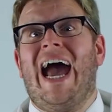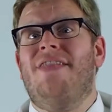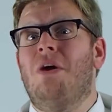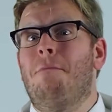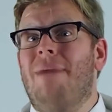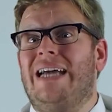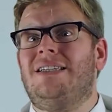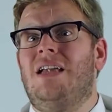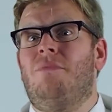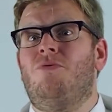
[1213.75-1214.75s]
and the
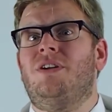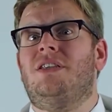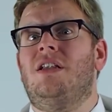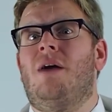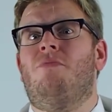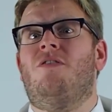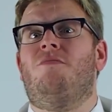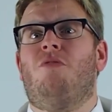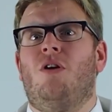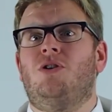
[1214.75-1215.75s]
mass number is the number
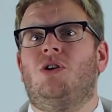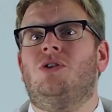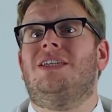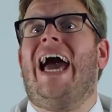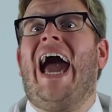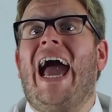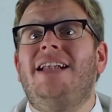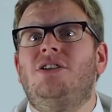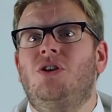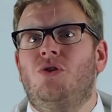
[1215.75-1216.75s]
of protons
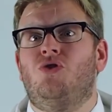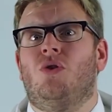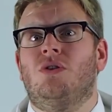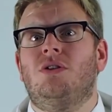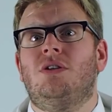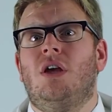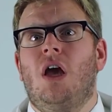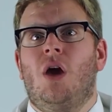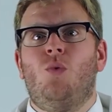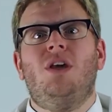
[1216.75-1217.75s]
and neutrons,
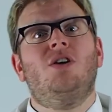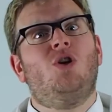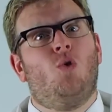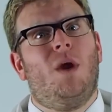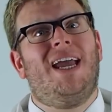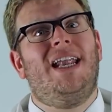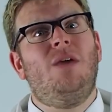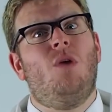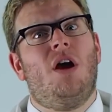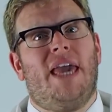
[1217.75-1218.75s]
we can quickly
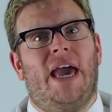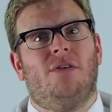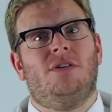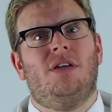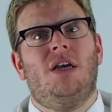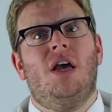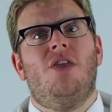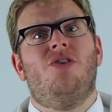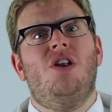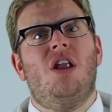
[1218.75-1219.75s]
work out
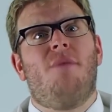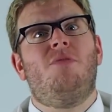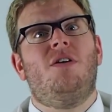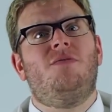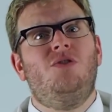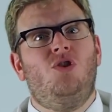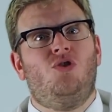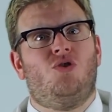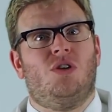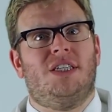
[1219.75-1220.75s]
the number of
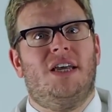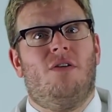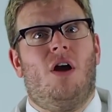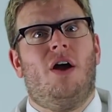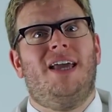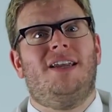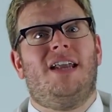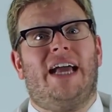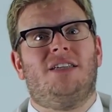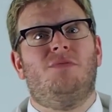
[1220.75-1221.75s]
neutrons there are in an
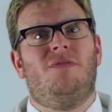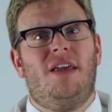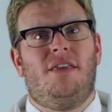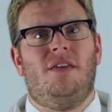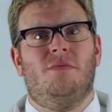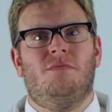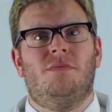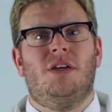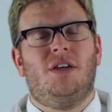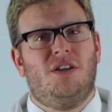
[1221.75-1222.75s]
atom of lithium.
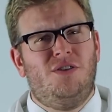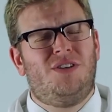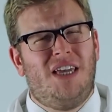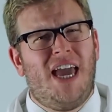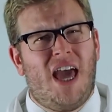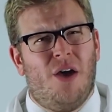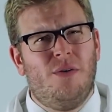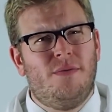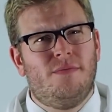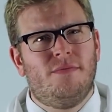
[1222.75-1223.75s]
Can you see
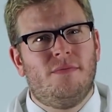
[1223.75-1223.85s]
how?